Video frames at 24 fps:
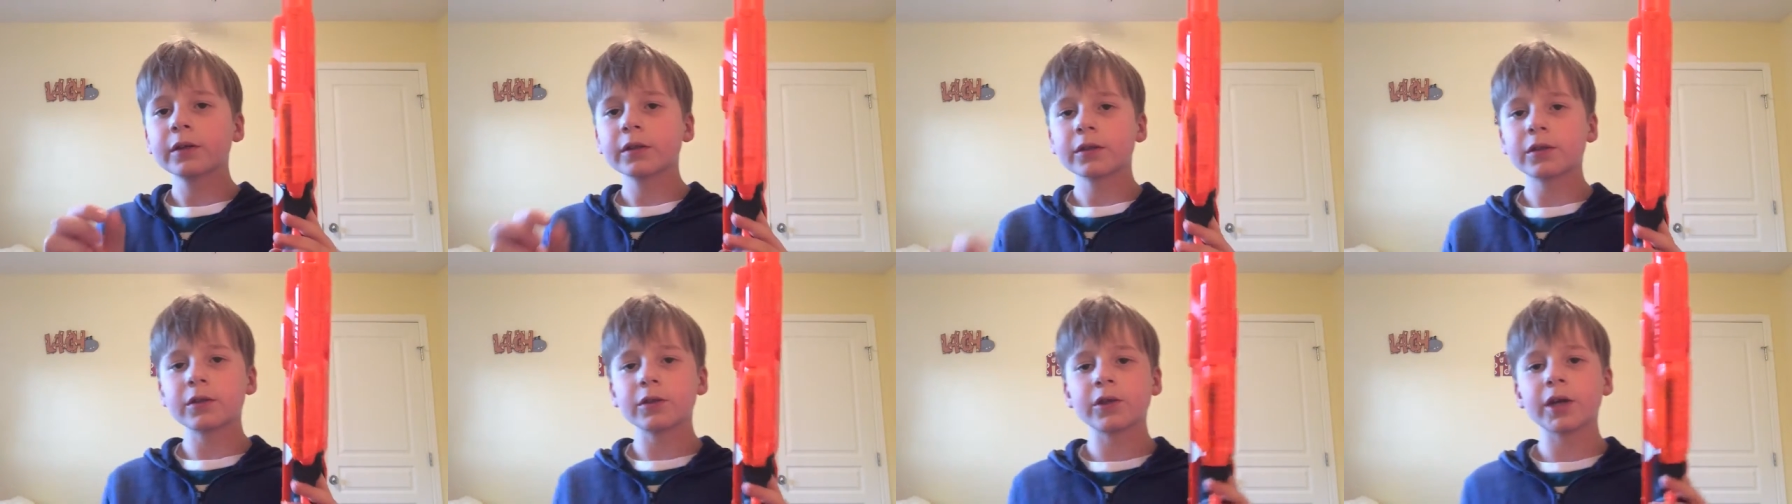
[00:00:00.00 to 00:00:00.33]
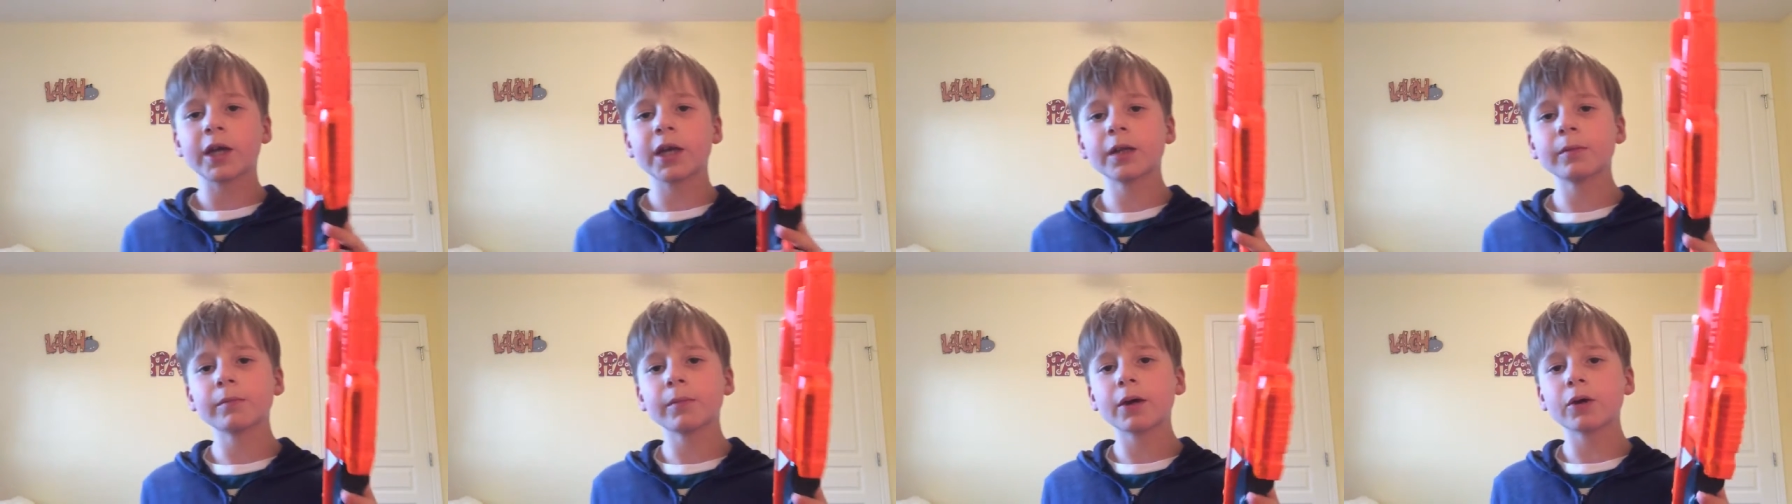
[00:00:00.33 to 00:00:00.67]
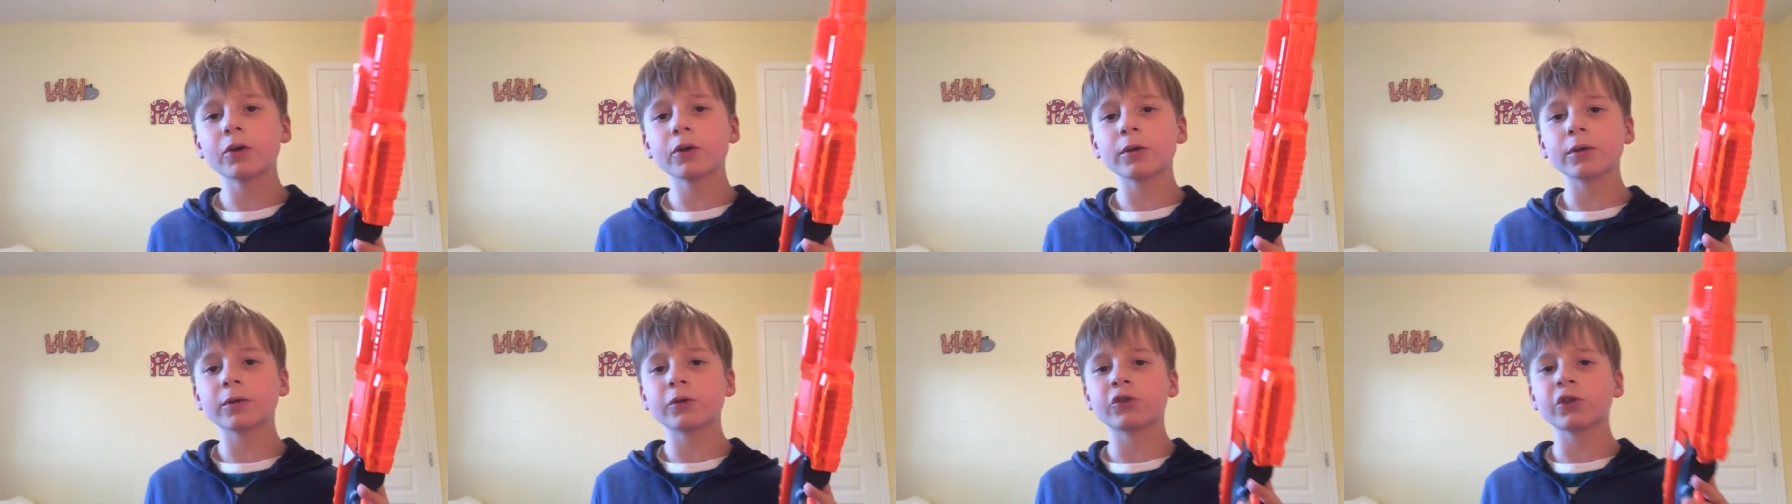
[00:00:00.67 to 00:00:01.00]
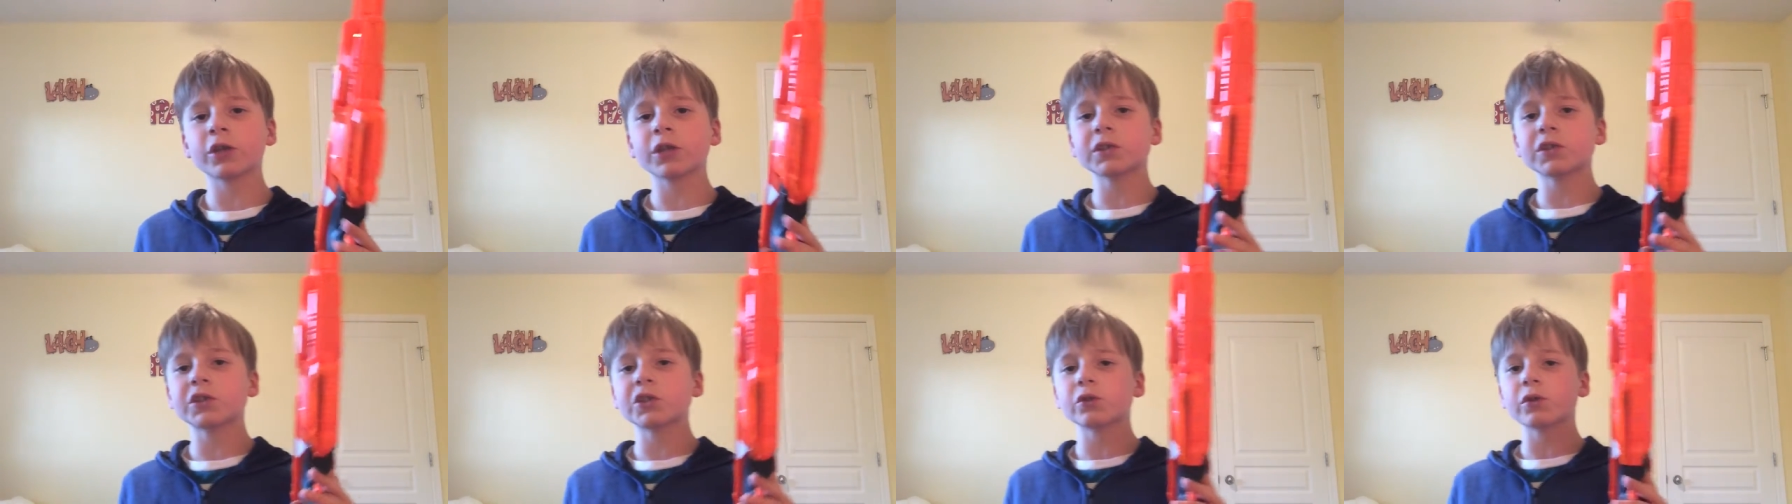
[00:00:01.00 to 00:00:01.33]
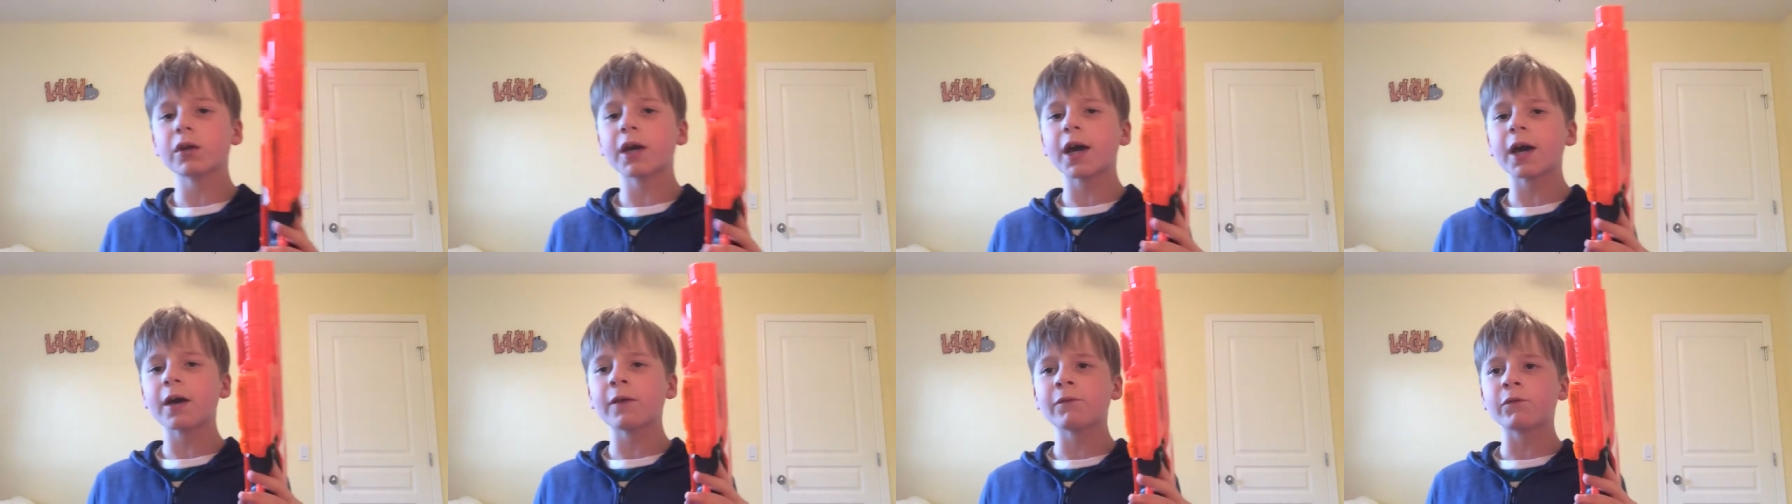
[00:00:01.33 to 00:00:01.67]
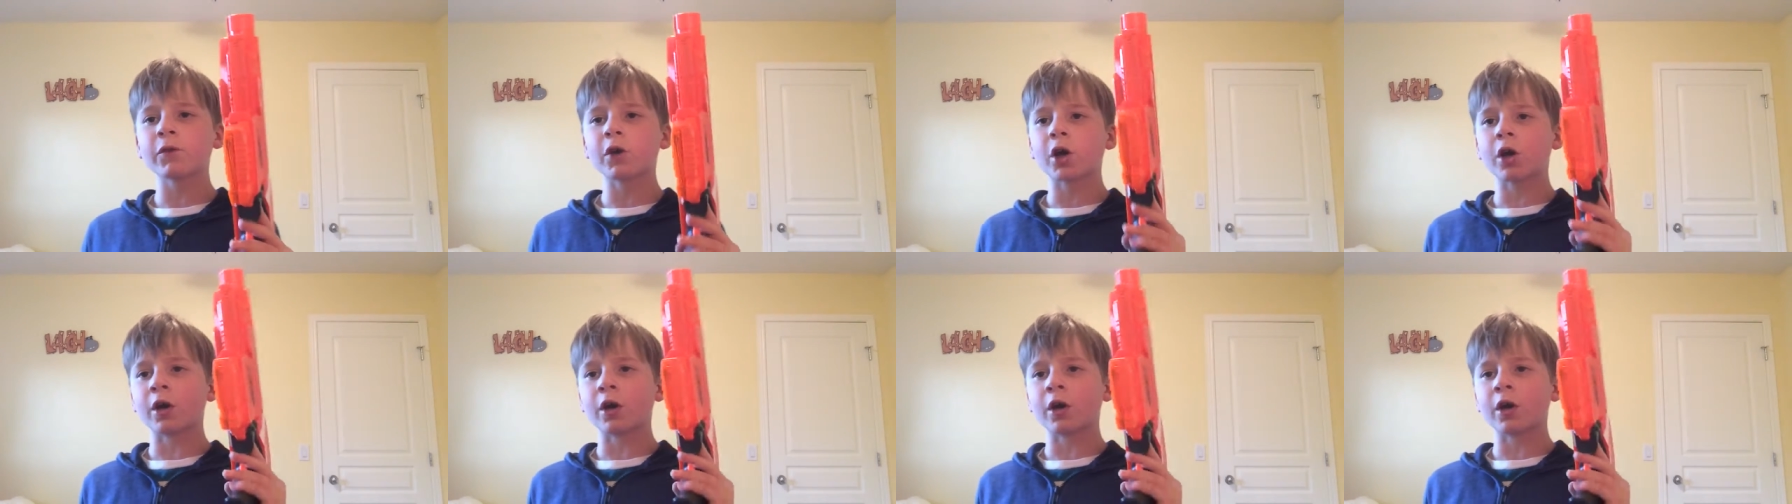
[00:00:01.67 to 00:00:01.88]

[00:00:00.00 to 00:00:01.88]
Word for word: the right amount of darts you have